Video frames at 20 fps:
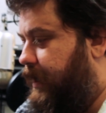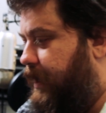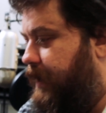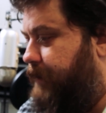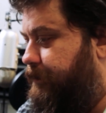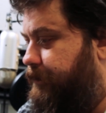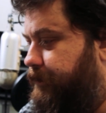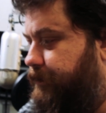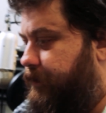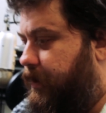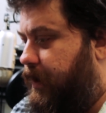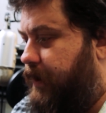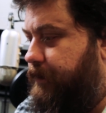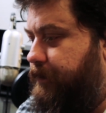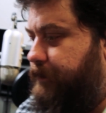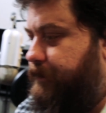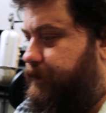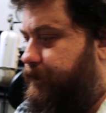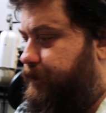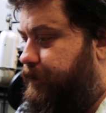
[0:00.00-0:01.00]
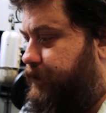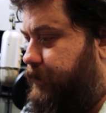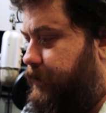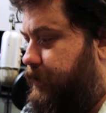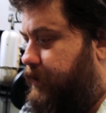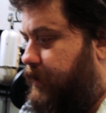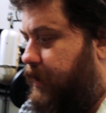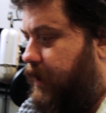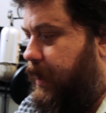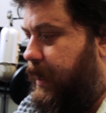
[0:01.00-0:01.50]

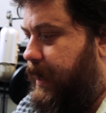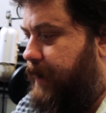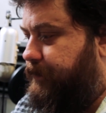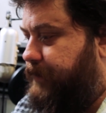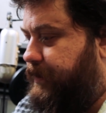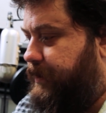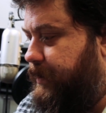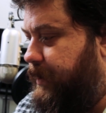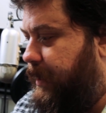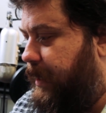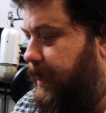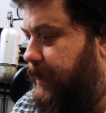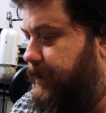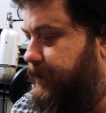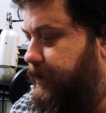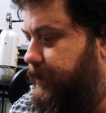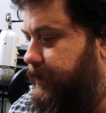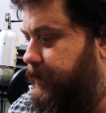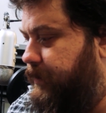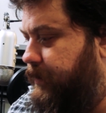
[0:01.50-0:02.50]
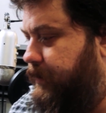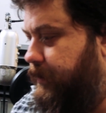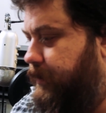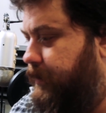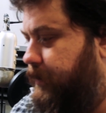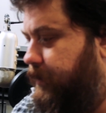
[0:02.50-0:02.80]
I have started